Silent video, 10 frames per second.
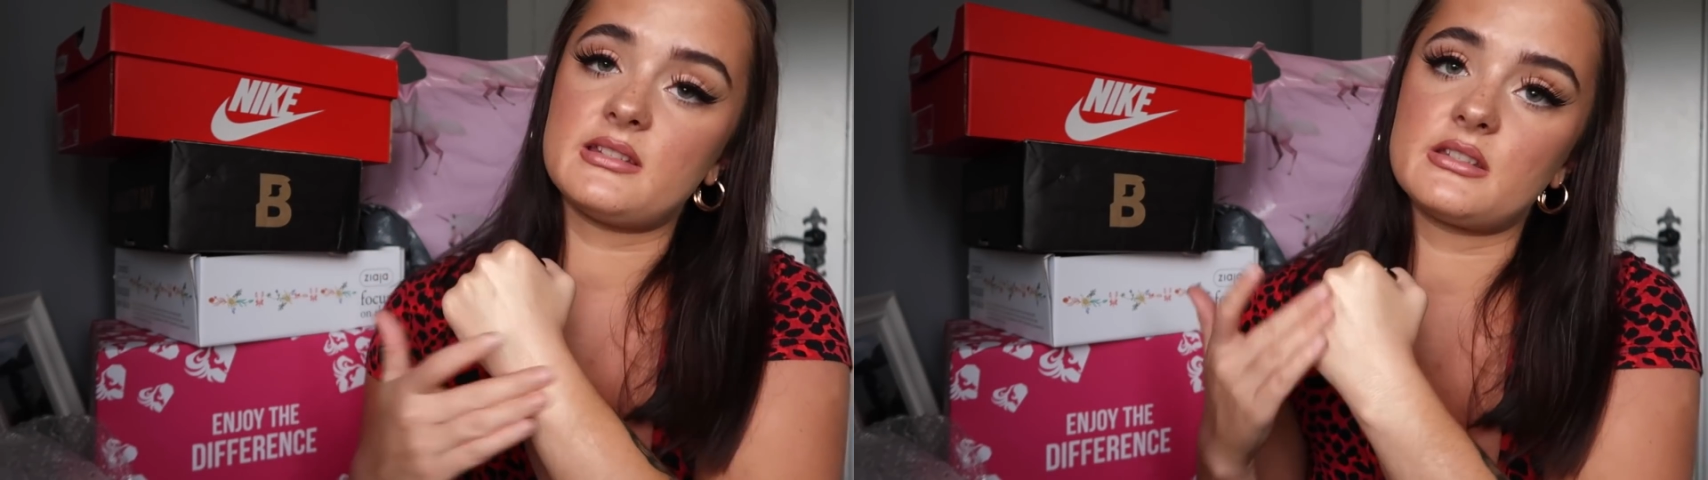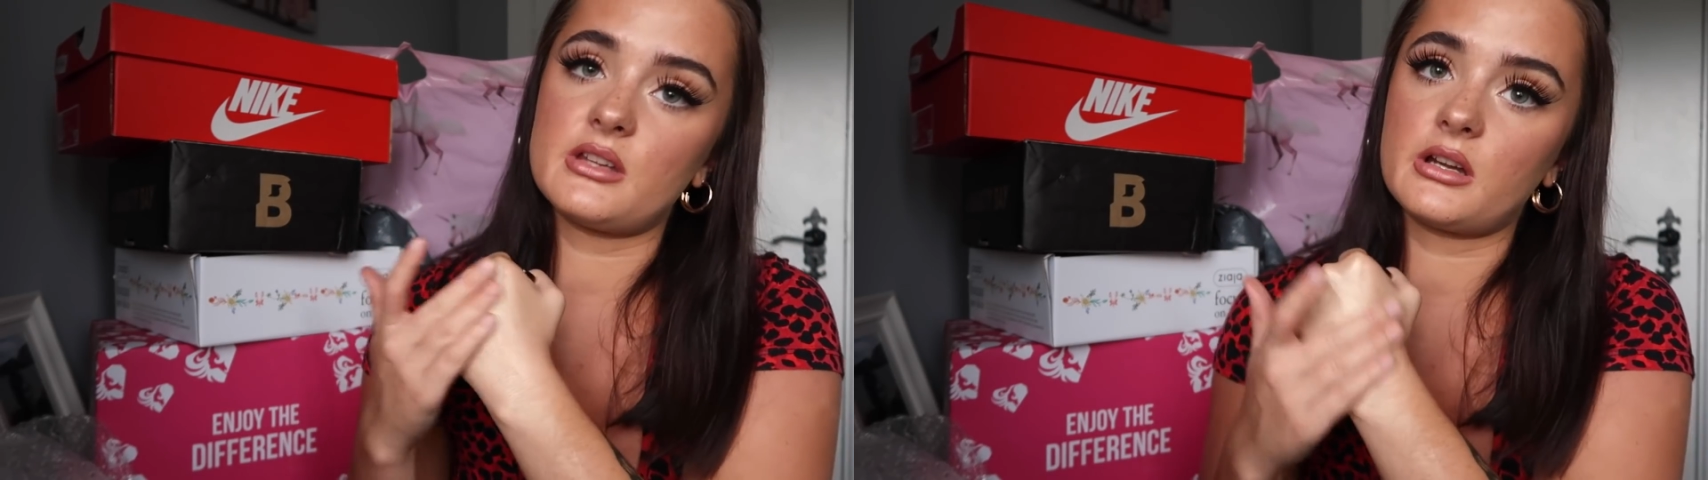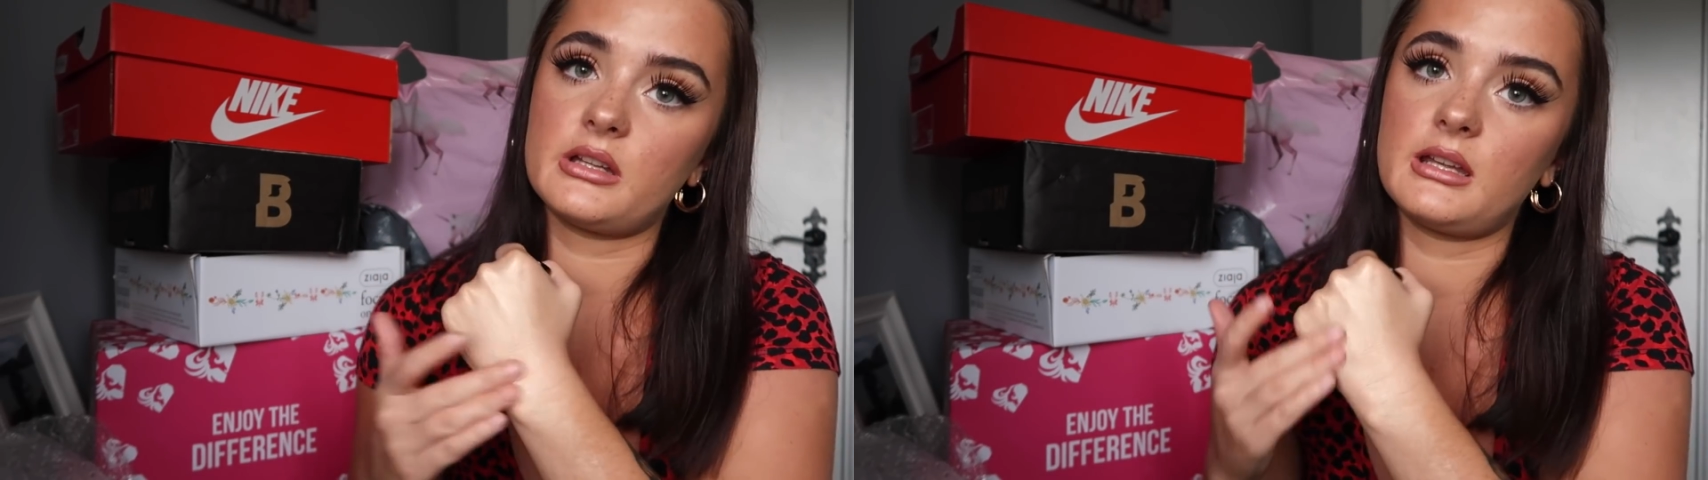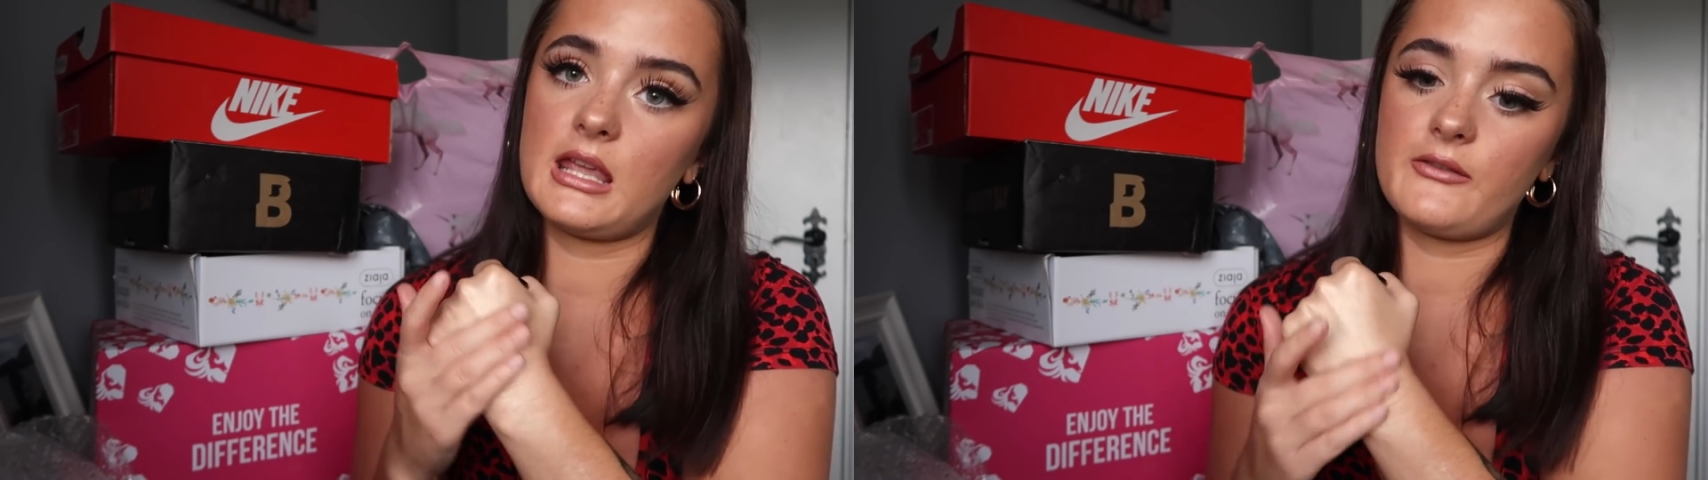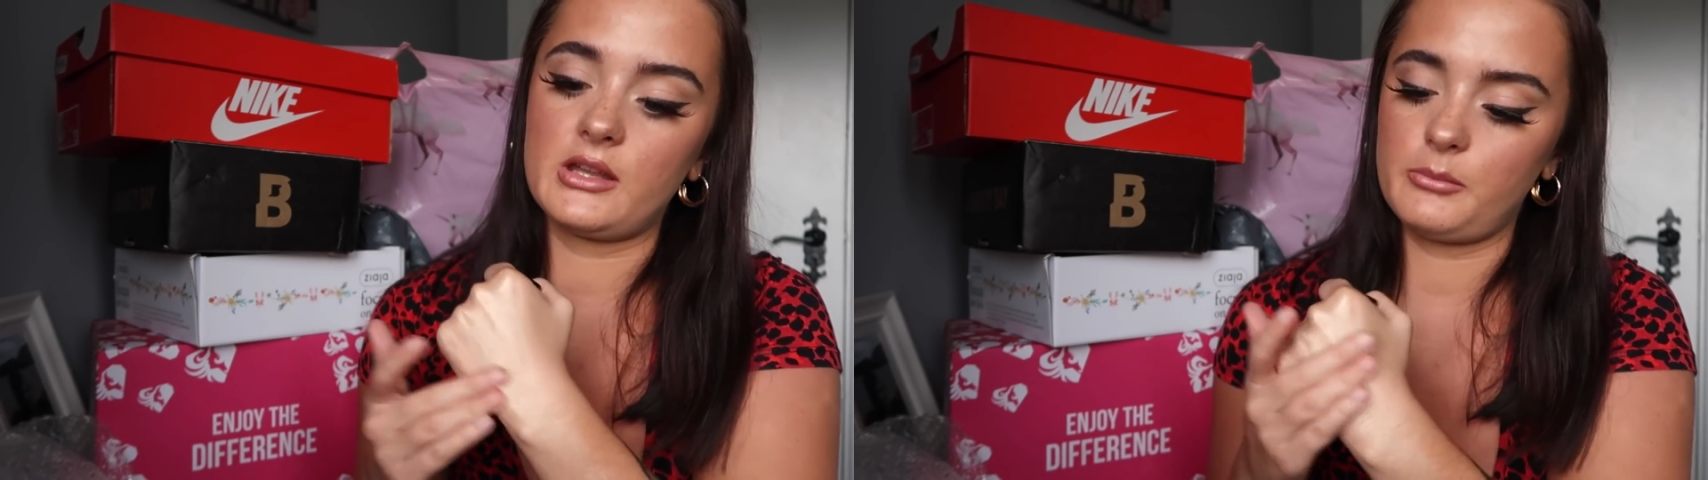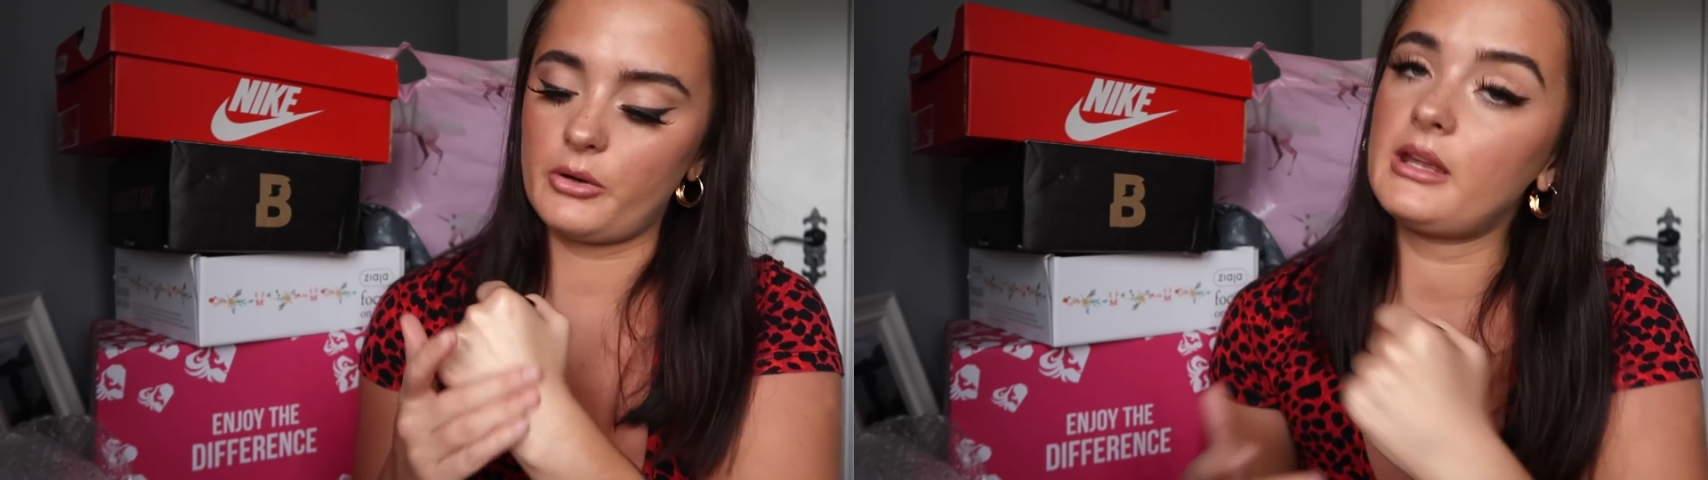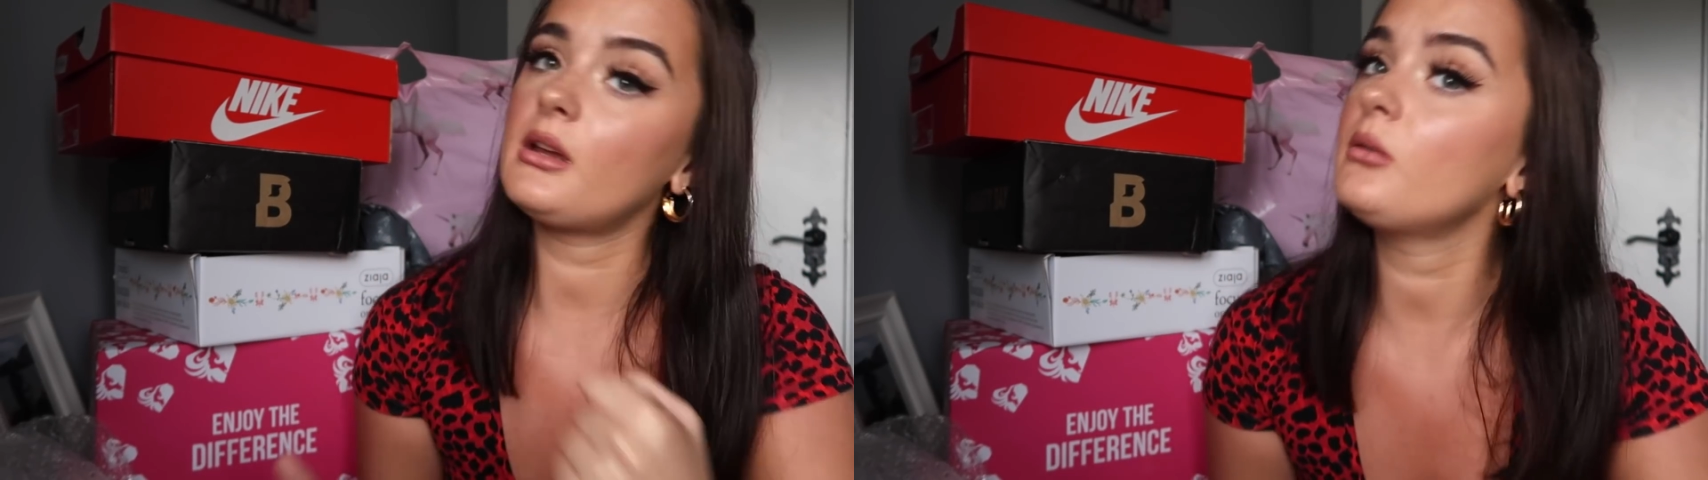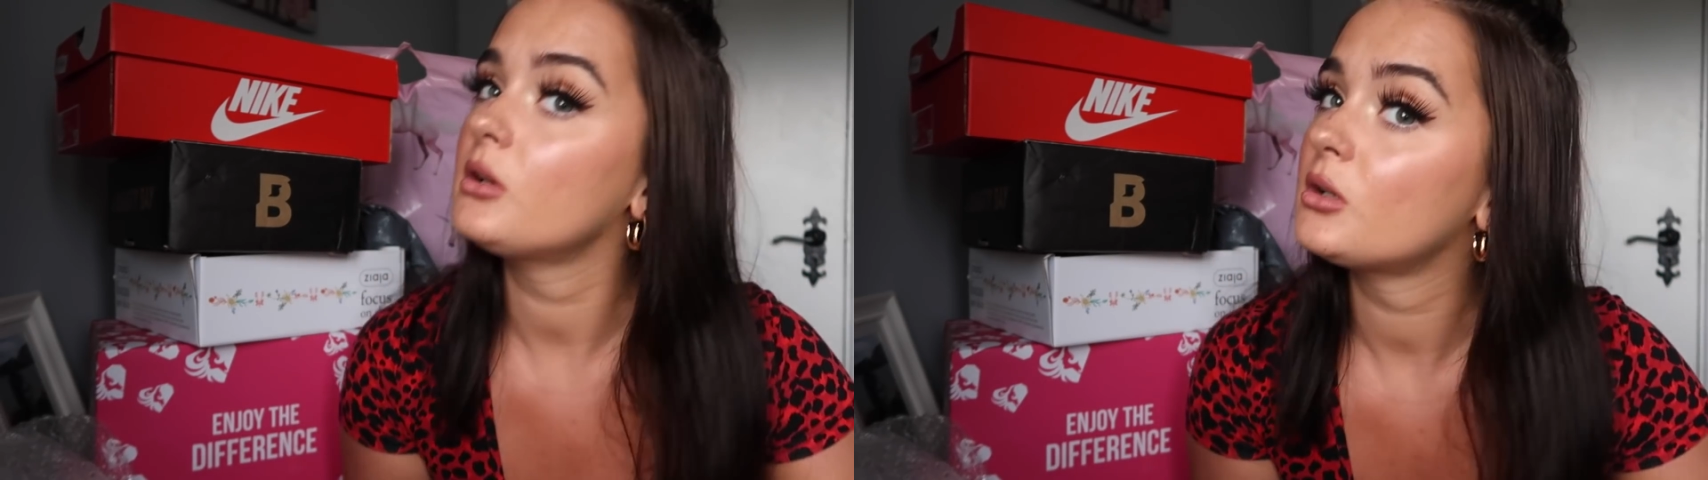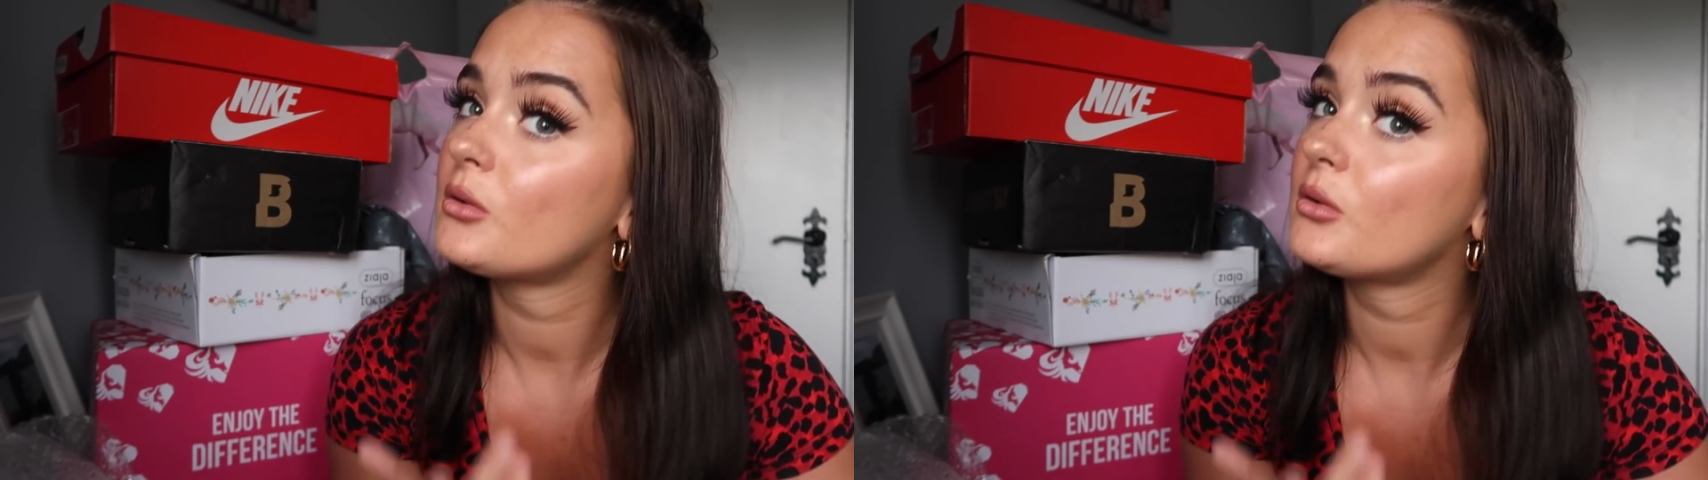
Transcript: that's not going to give you any breakout.